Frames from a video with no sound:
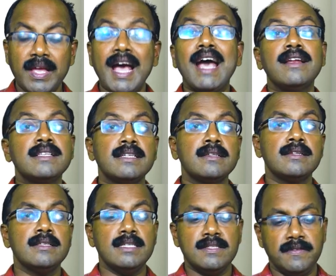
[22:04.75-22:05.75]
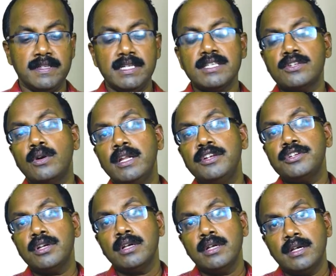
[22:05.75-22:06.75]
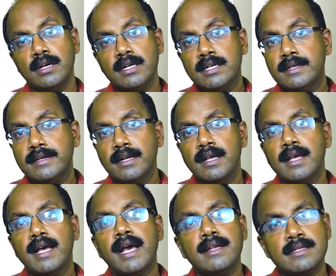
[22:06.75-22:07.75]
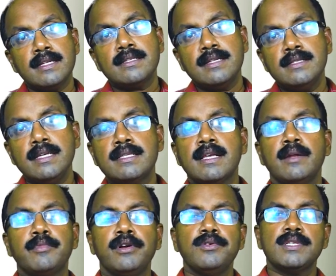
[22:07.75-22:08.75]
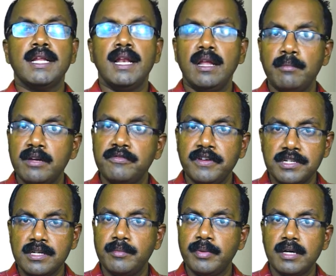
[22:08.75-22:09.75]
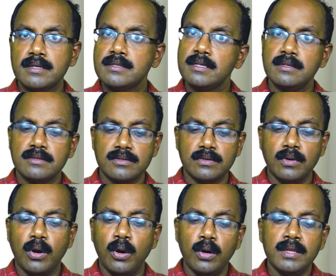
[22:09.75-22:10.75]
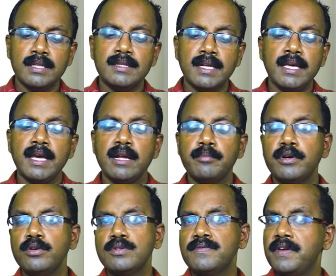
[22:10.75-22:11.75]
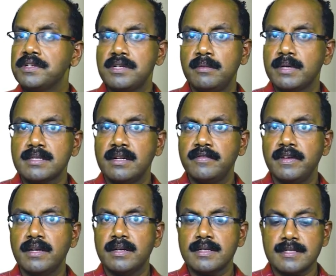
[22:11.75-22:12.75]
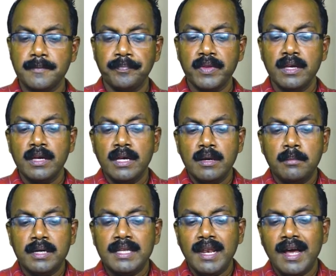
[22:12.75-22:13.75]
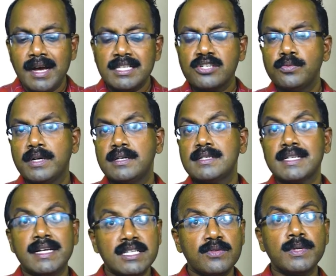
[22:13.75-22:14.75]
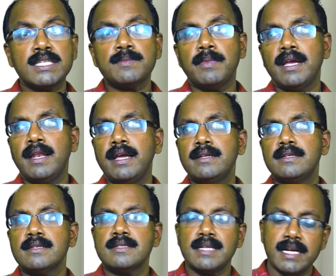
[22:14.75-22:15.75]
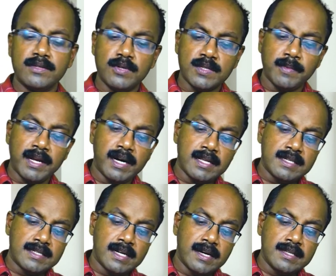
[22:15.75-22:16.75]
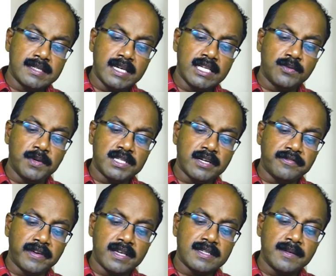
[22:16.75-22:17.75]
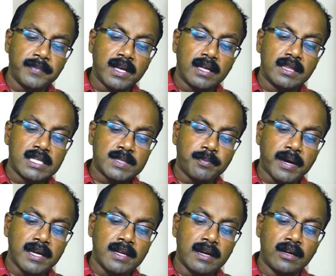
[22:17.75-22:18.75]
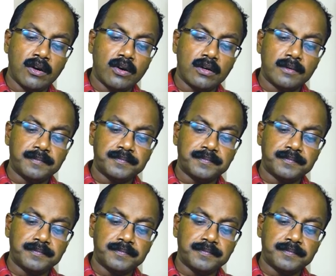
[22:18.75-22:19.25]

Hansen's disease, we just only heard. Hansen's disease can produce an element facial palsy. So all the three can produce facial muscle weakness. But the last one, transverse myelitis. Transverse myelitis is a disease which affects the spinal cord.